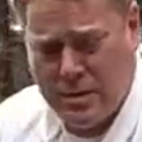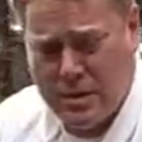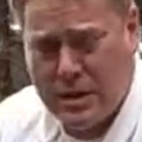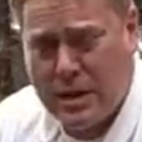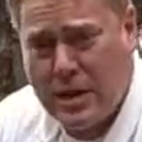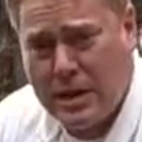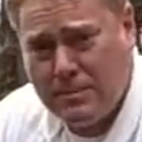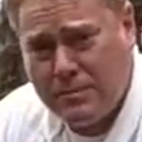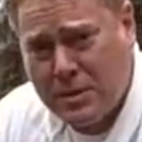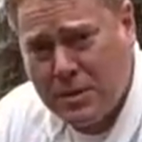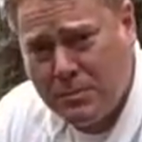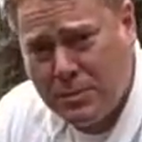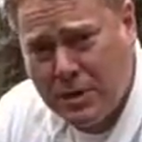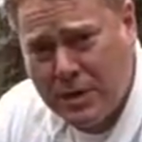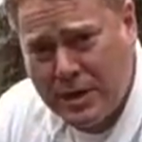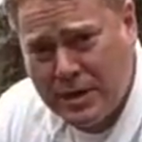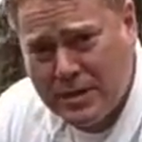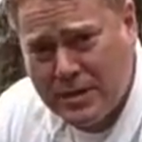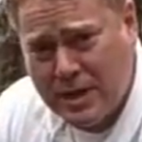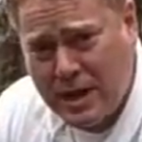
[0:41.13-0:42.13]
to keep
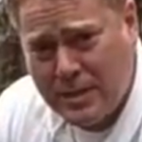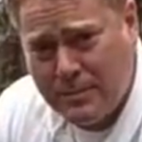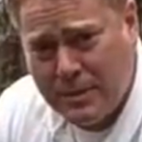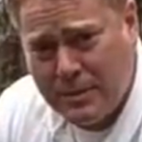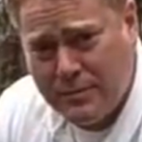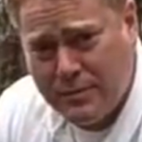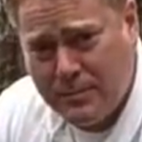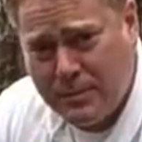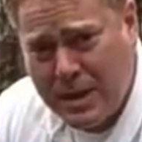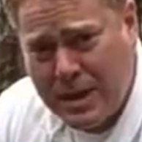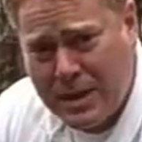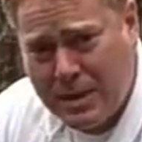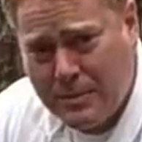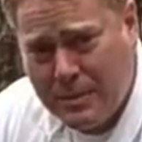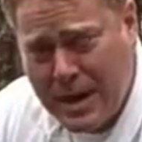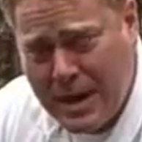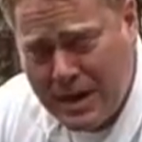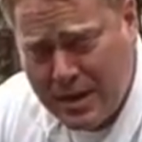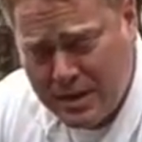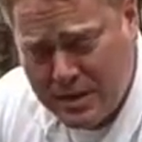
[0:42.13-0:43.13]
debris and sediment from
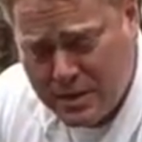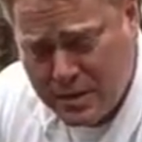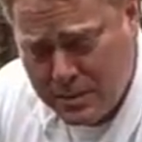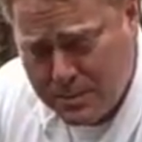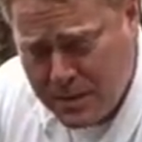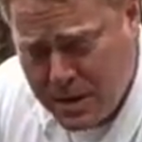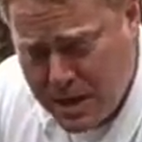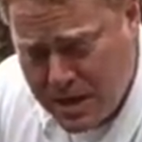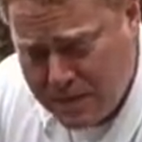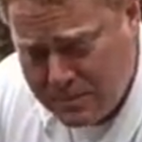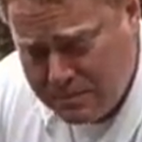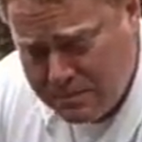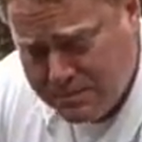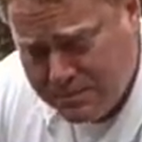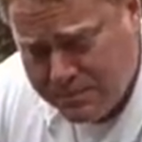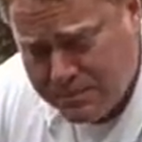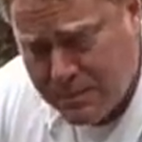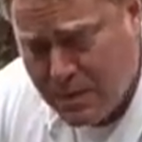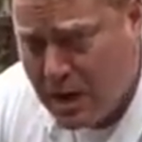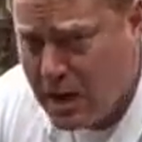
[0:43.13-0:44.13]
getting back into the pond,
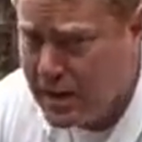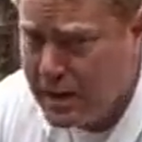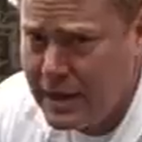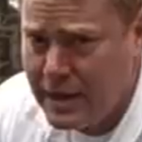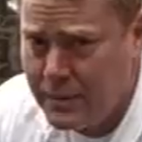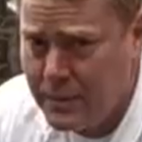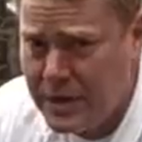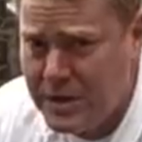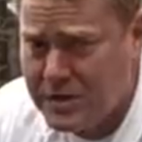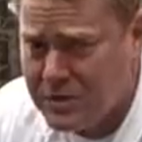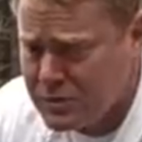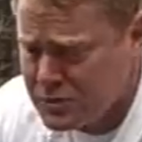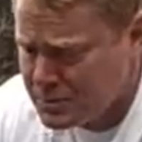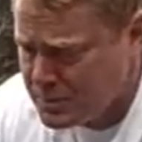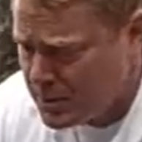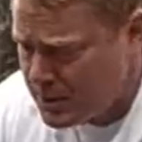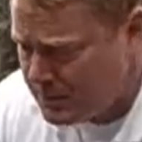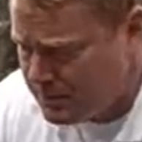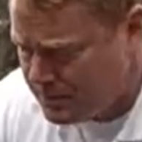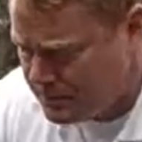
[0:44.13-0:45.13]
again, way too
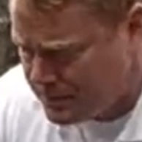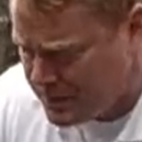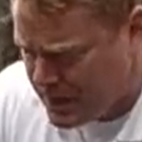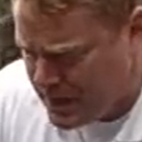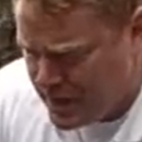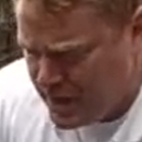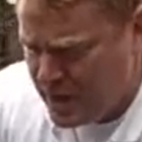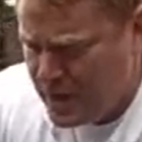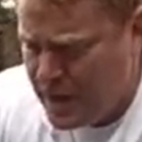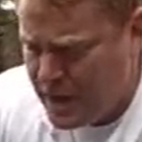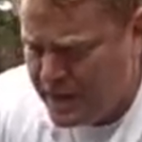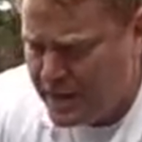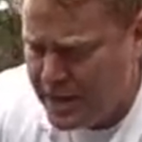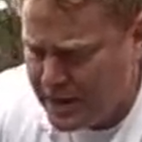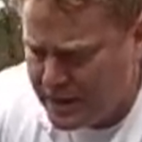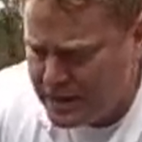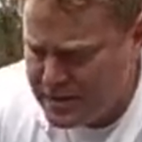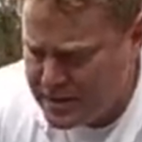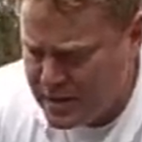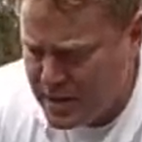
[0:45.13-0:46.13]
small. And
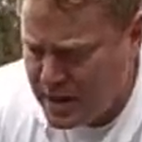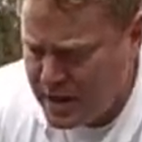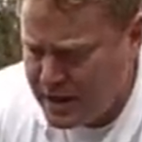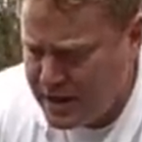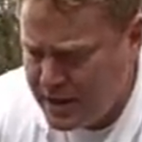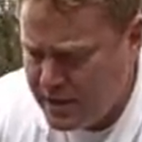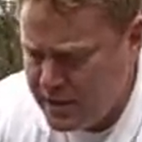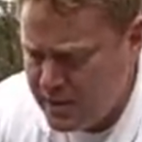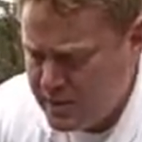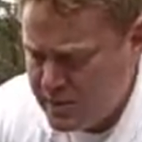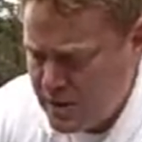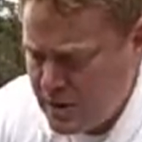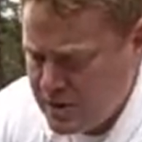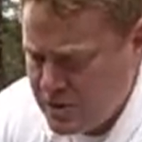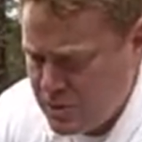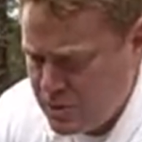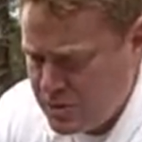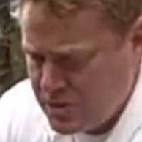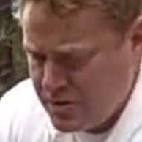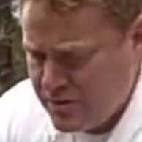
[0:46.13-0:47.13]
then inside here is
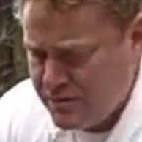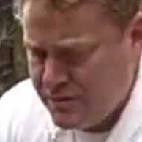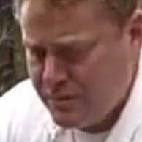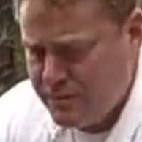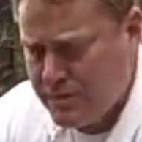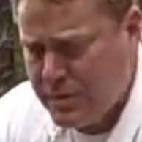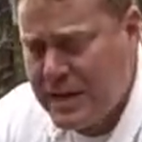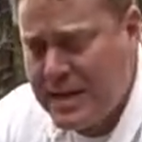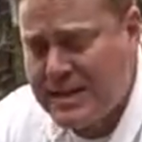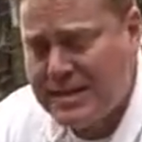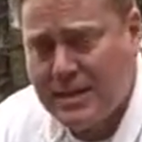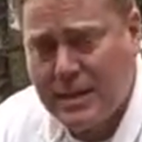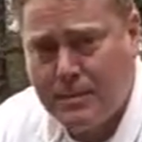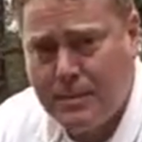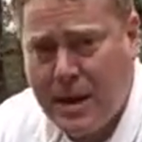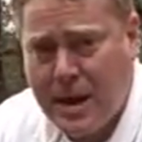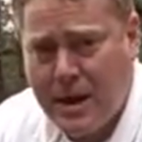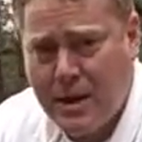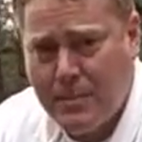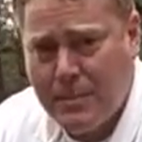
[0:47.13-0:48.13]
all sorts of
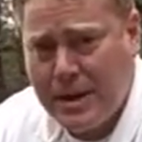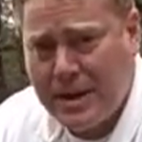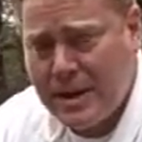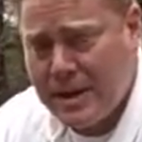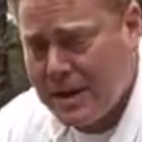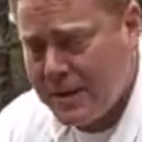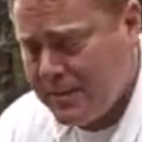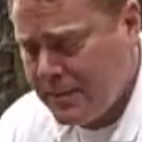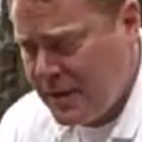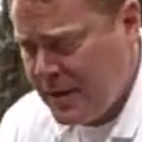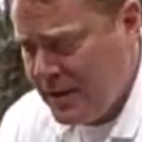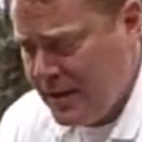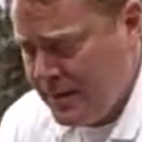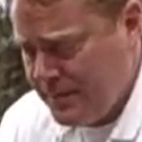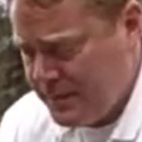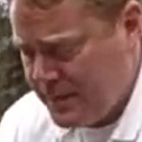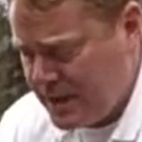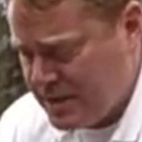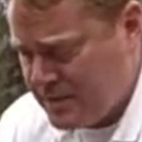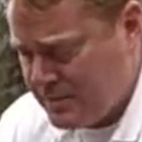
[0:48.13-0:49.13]
plastic biomedia
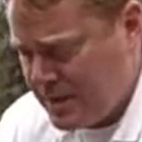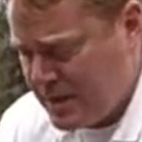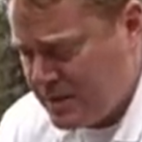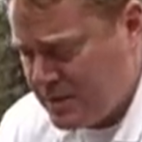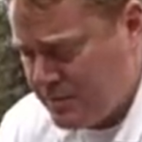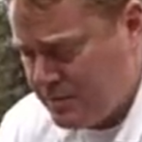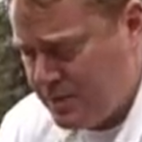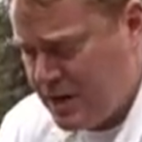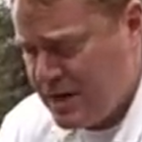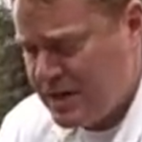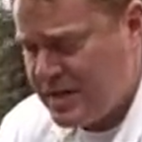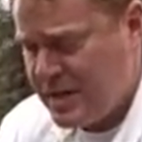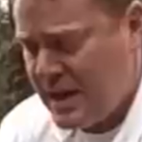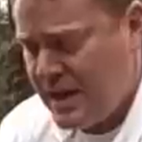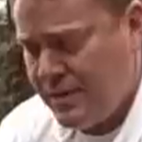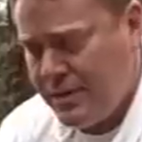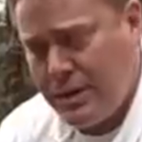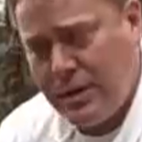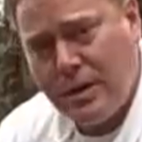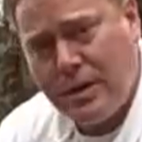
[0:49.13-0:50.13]
that's meant to break
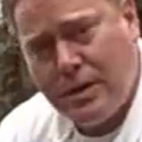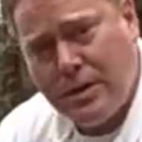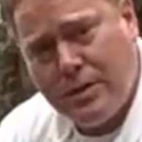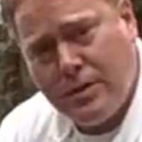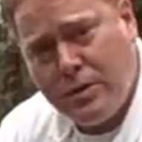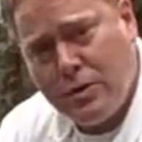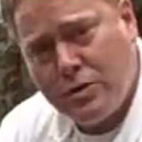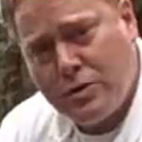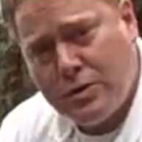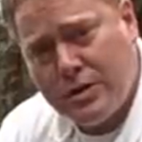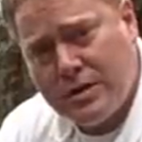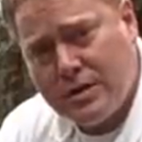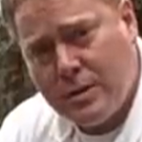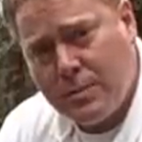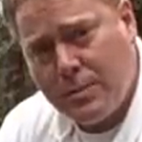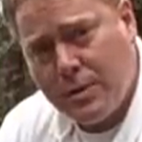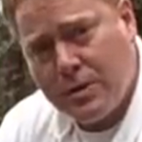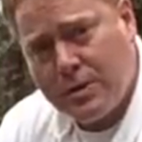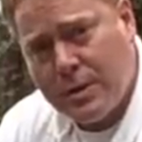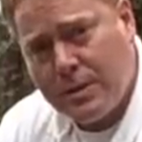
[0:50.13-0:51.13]
down the nutrients
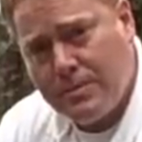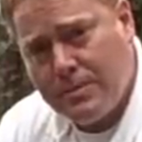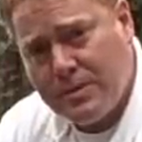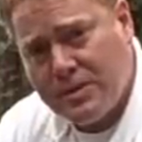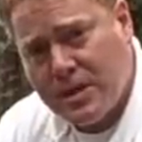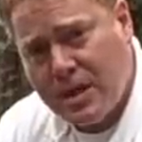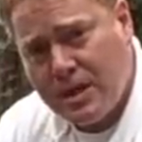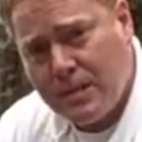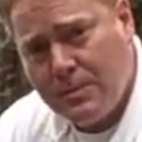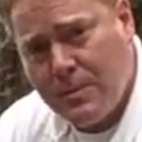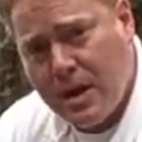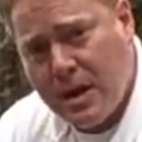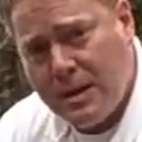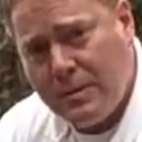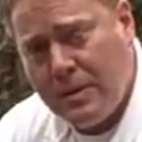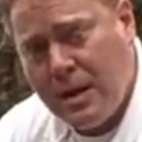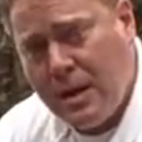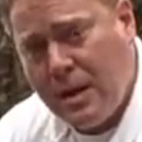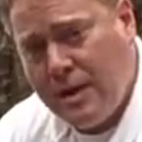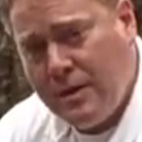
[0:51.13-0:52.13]
that build up inside the
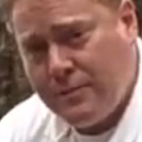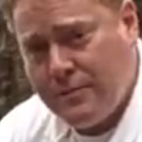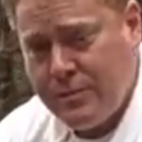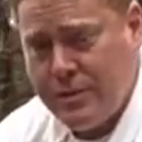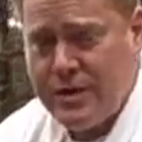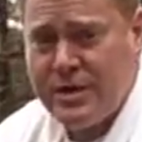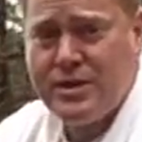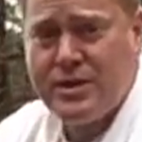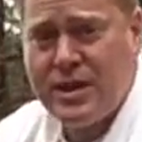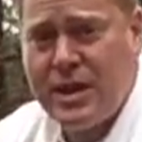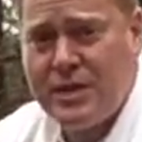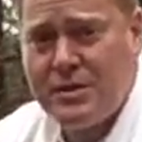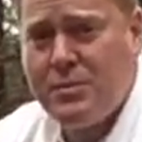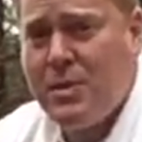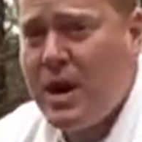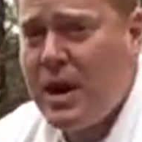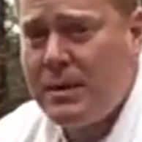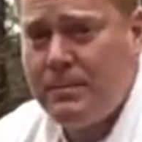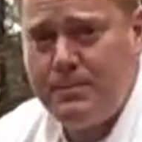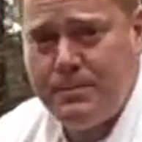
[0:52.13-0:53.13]
pond. For this size
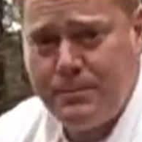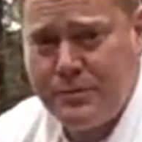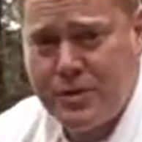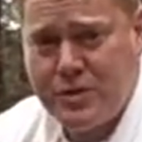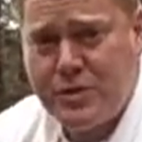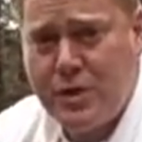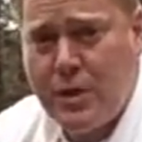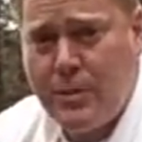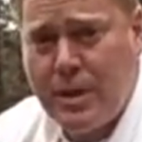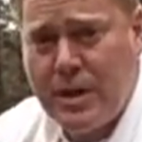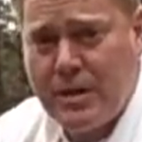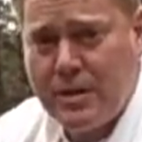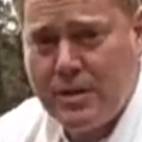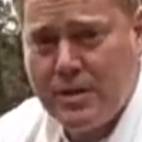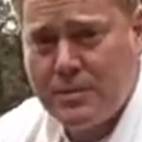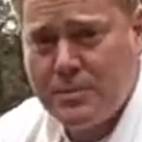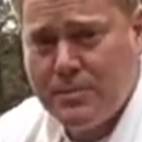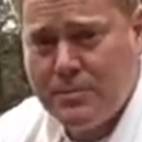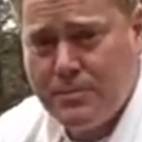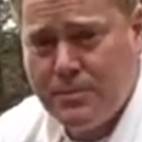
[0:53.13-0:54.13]
pond, there's no way
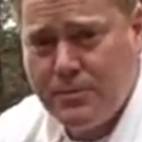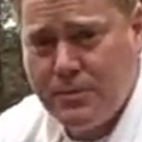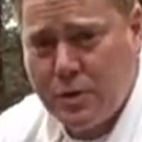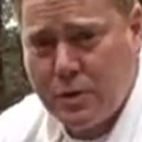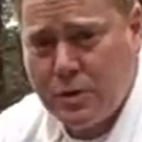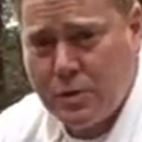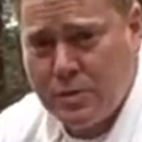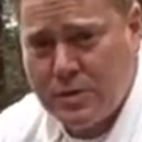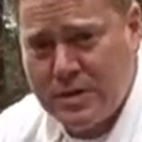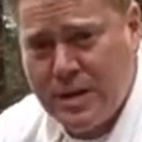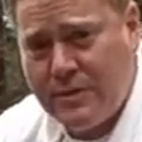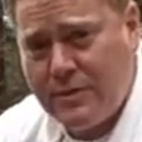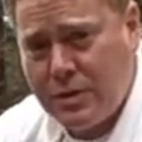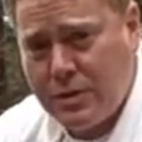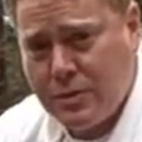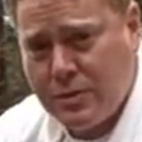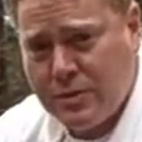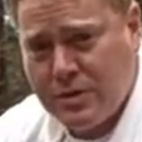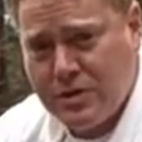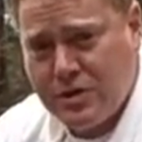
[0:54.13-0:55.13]
that this filter was
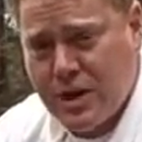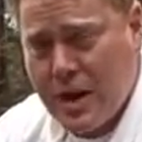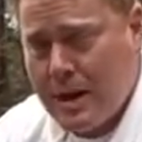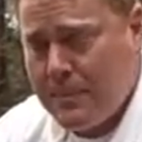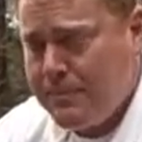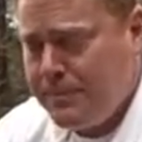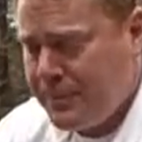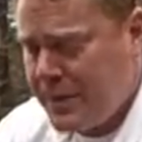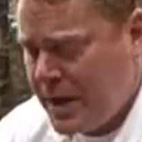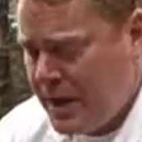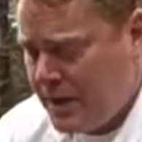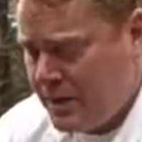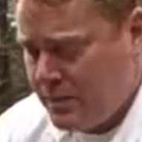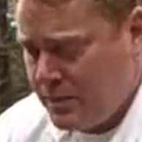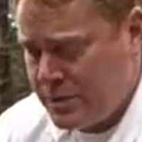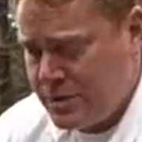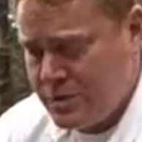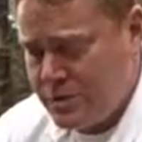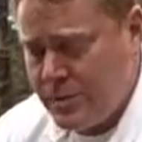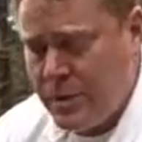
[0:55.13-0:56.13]
ever doing the job,
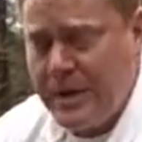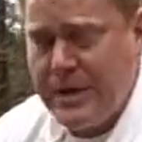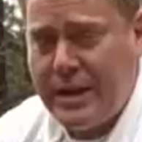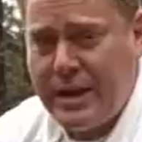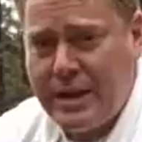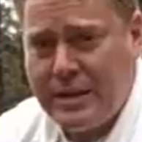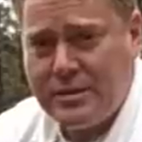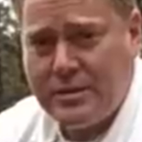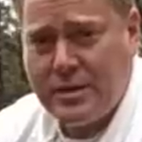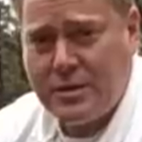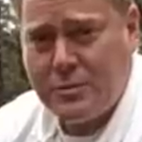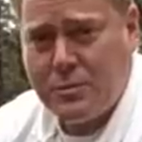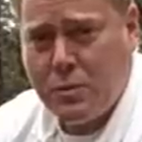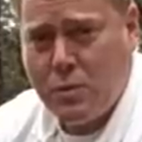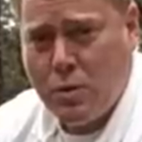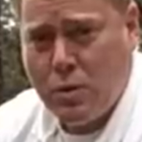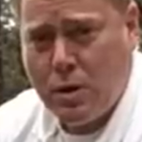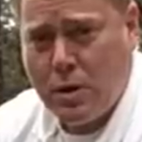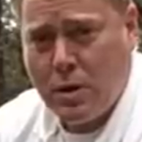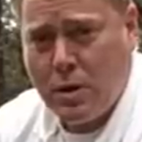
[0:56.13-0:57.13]
which is why they had such
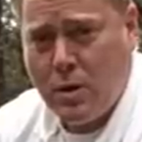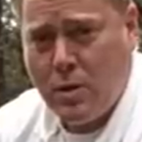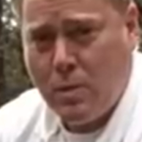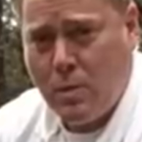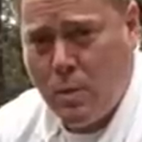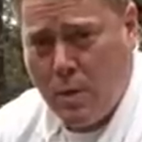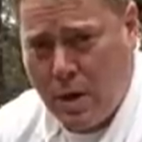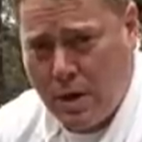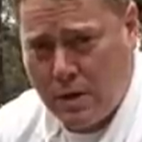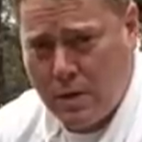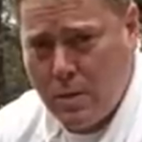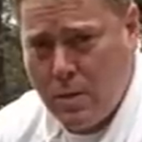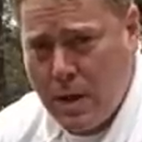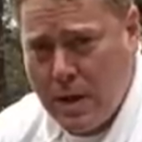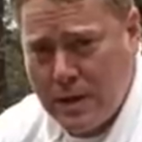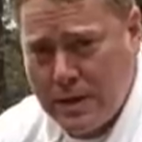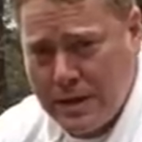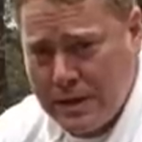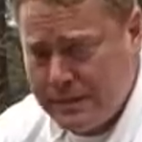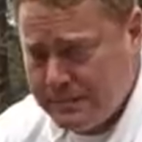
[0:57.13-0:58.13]
poor water
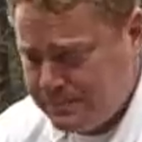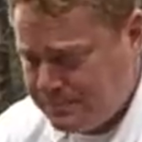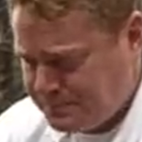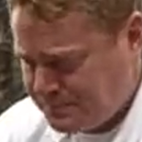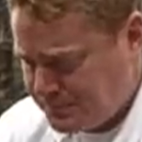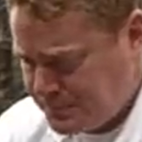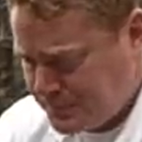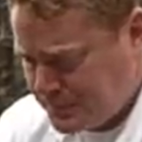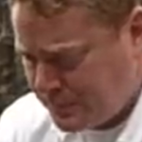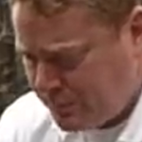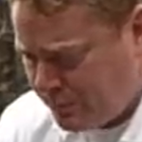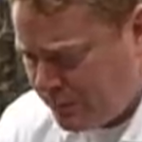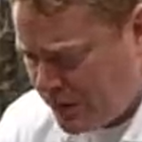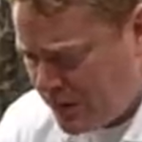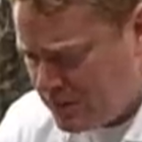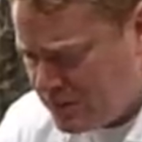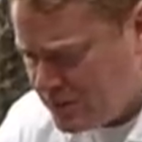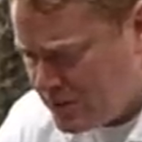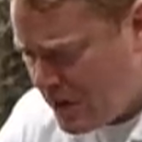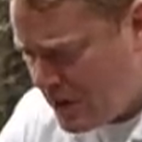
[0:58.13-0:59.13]
quality.
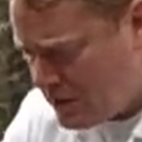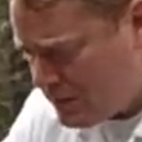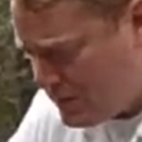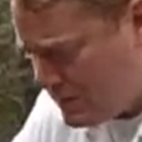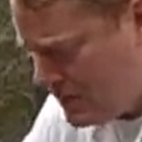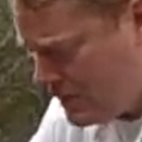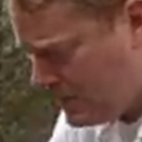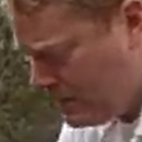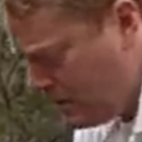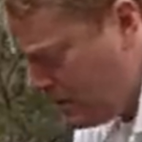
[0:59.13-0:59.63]
So,